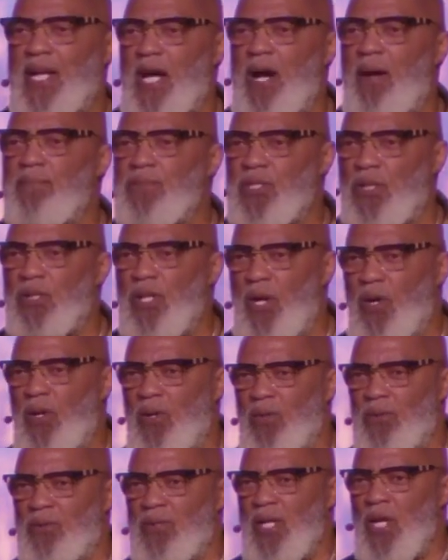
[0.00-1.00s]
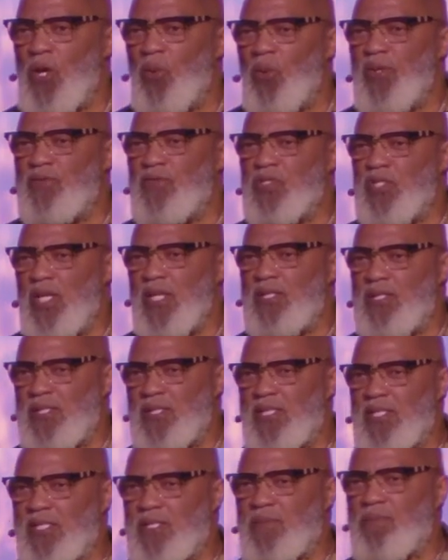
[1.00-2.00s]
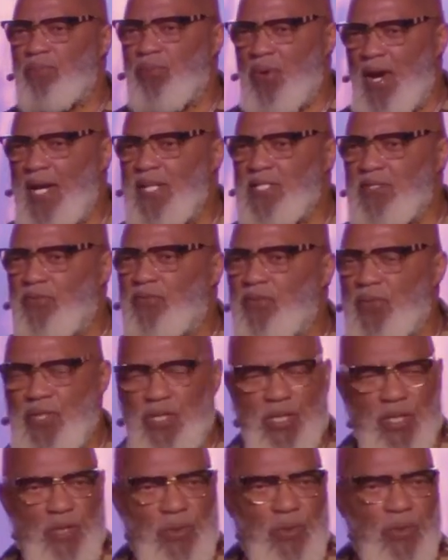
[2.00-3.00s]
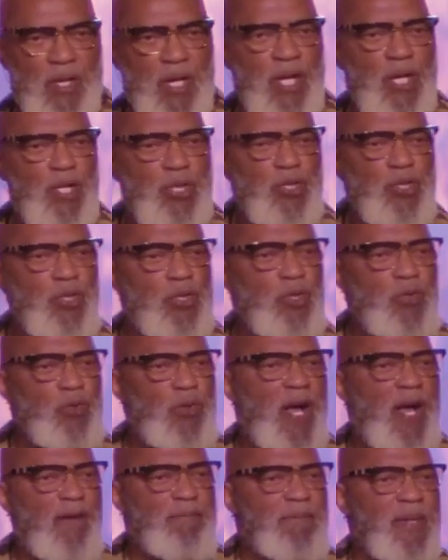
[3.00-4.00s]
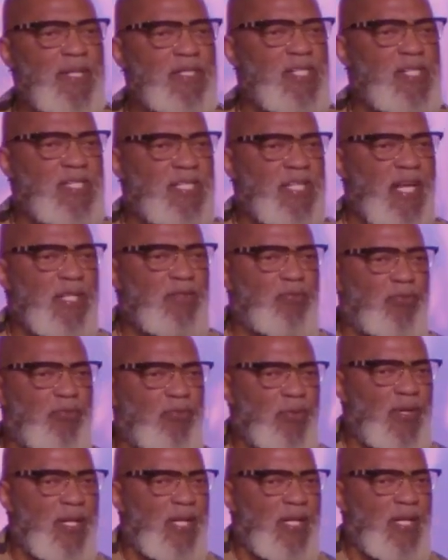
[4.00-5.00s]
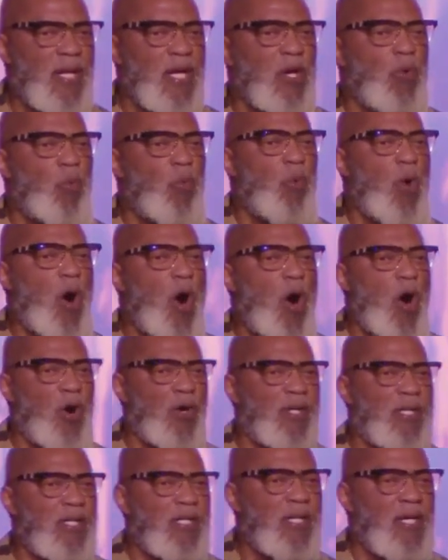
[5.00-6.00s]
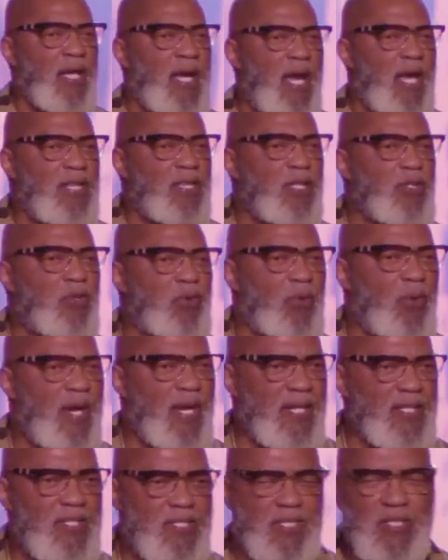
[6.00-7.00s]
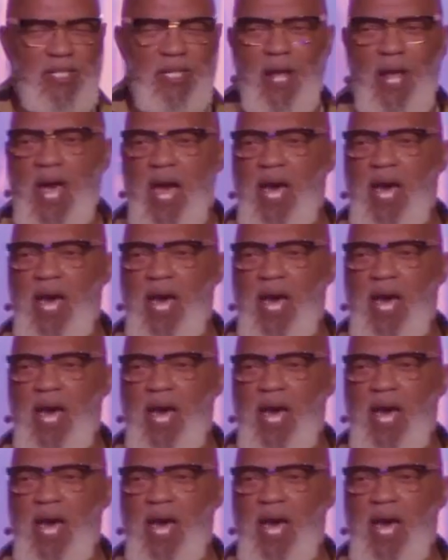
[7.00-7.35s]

that comes along with Jesus' price for you. You have been set free. Walk in the grace